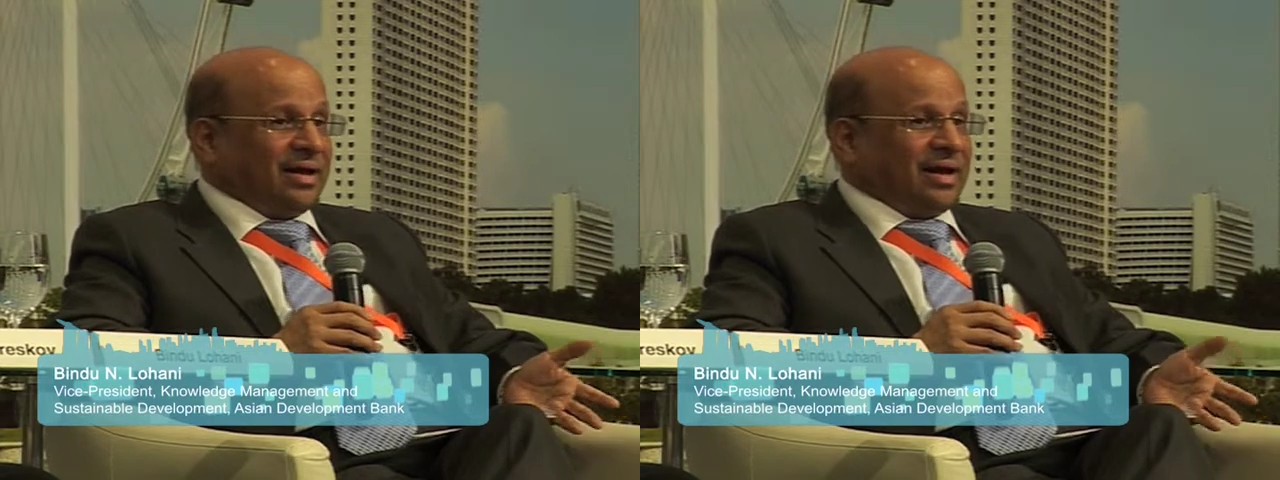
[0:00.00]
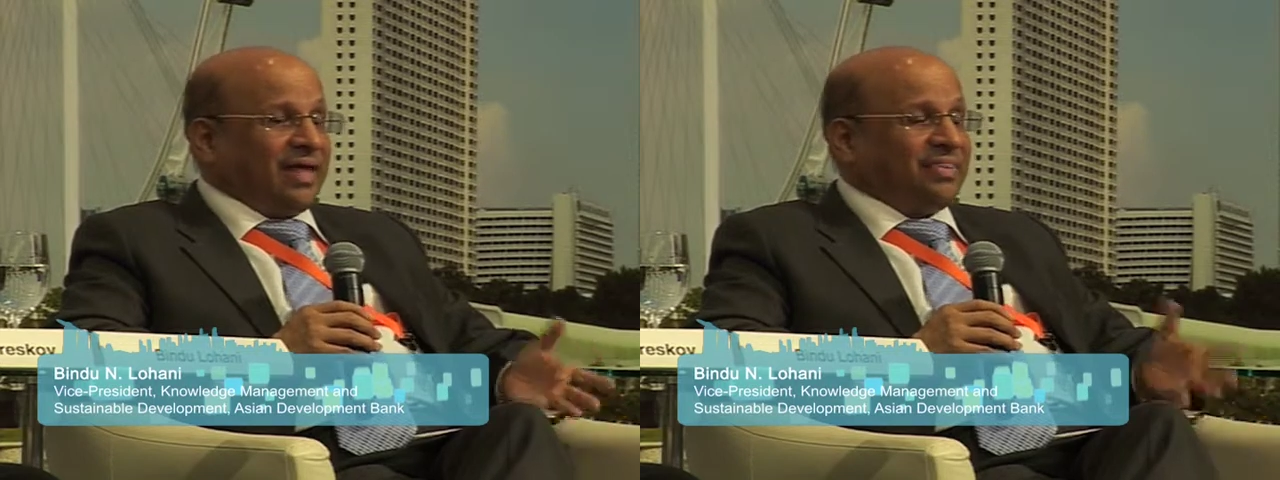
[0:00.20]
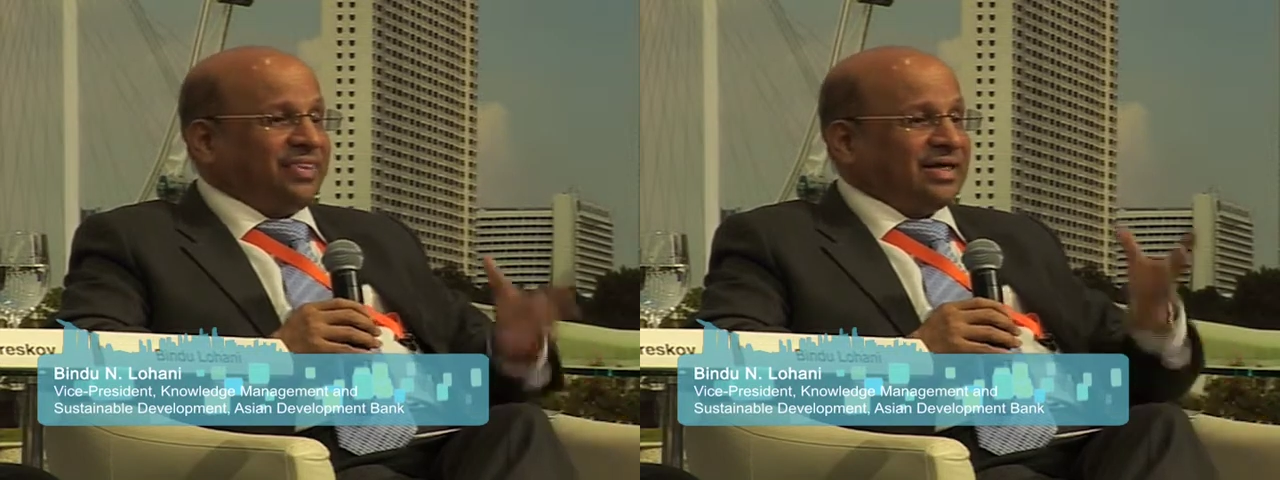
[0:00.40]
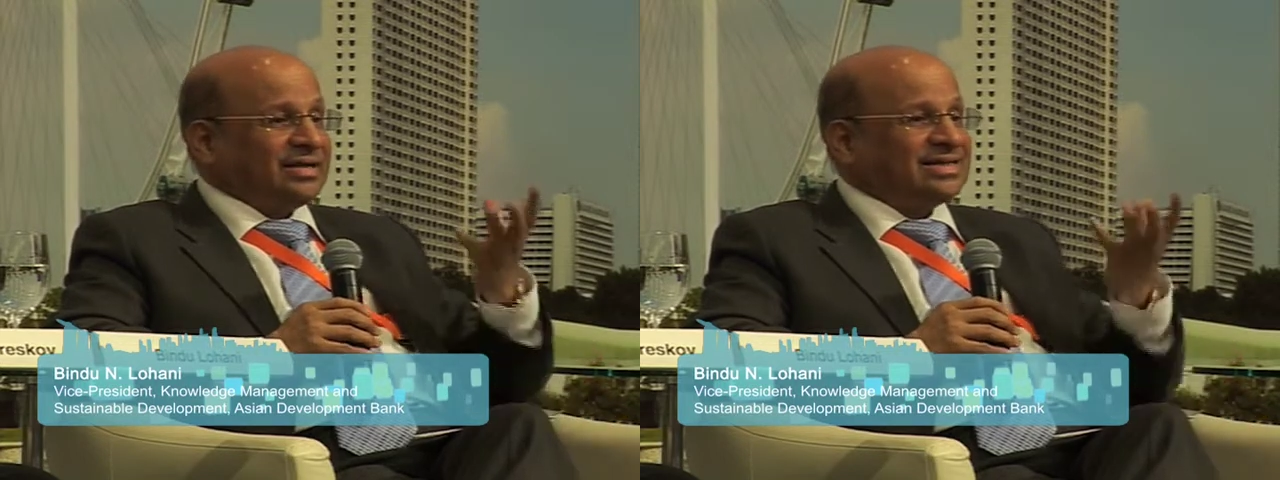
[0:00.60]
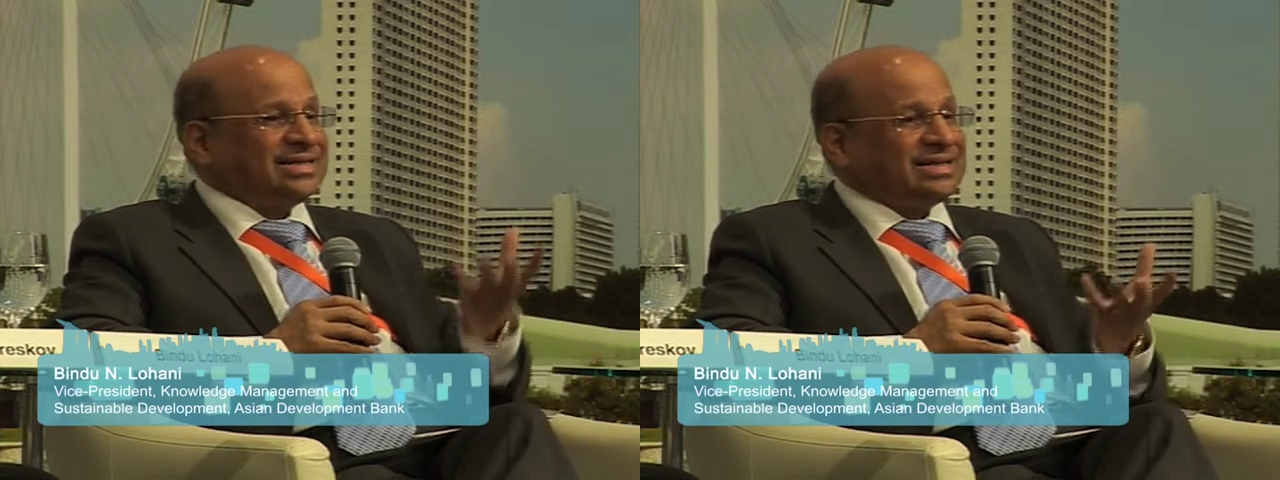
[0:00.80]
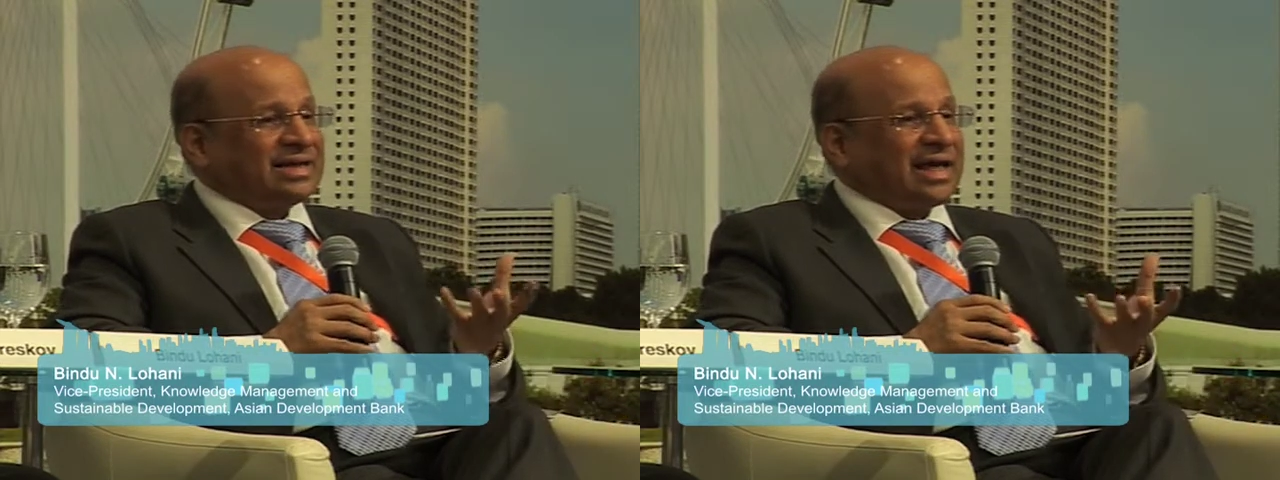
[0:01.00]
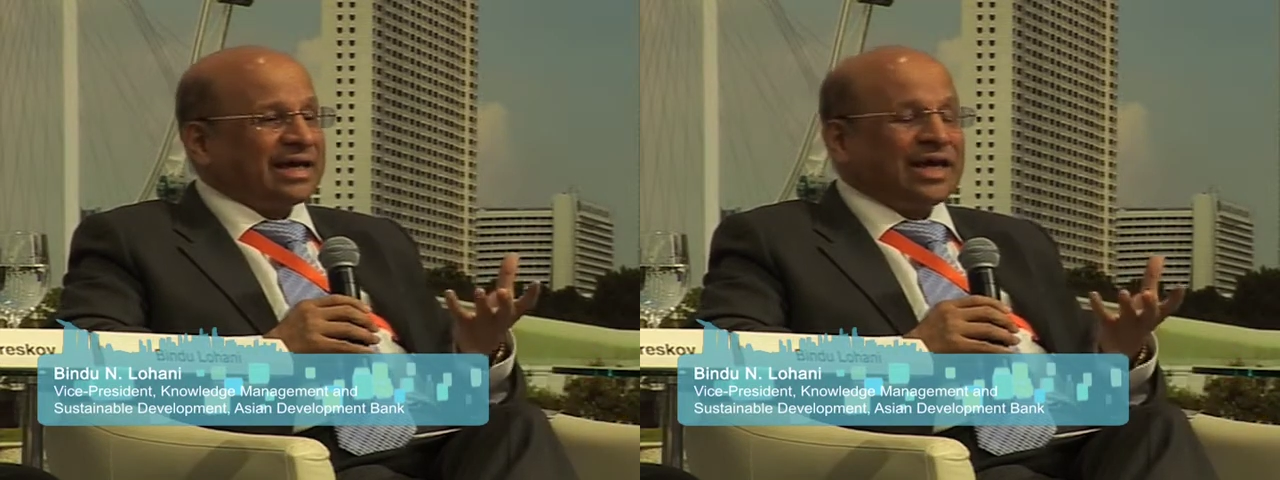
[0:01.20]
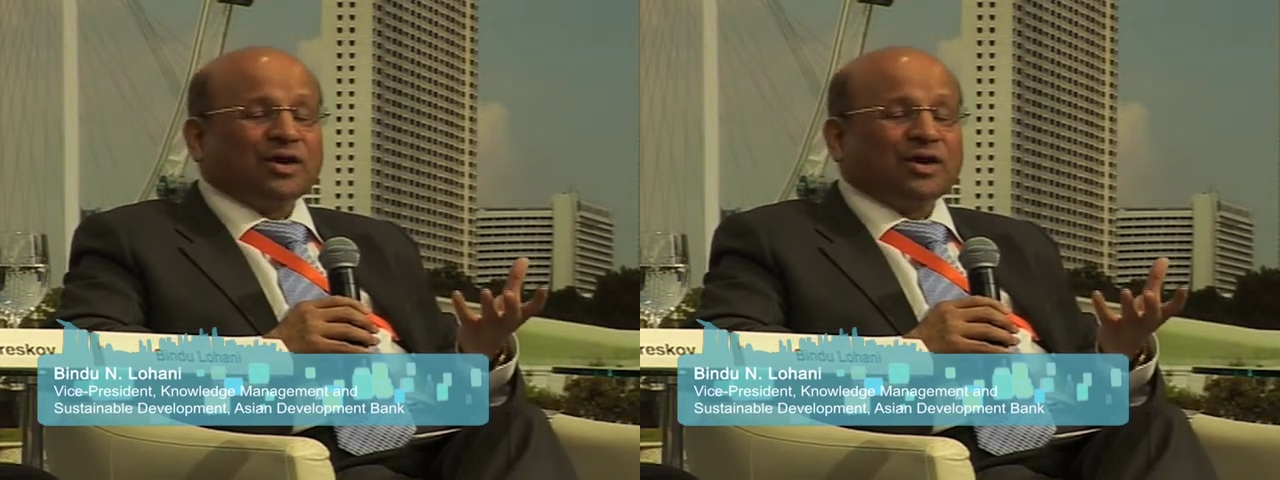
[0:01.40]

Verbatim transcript: and think city like an